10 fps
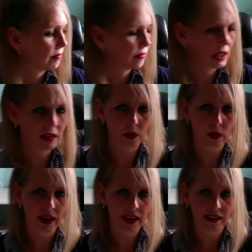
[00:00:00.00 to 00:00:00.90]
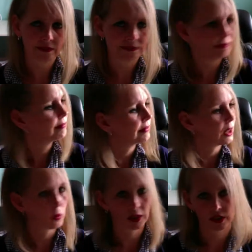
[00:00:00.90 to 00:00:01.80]
Either way,
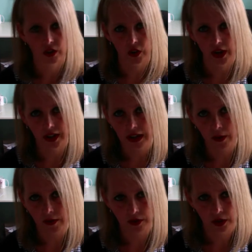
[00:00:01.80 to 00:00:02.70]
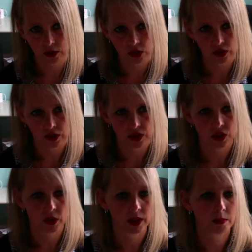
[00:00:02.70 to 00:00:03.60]
it works great, however you choose to
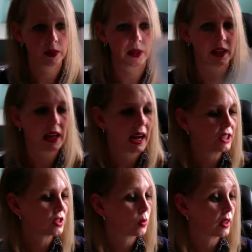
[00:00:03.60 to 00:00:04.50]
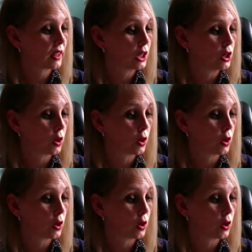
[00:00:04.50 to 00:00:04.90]
do it. But I just want to let you know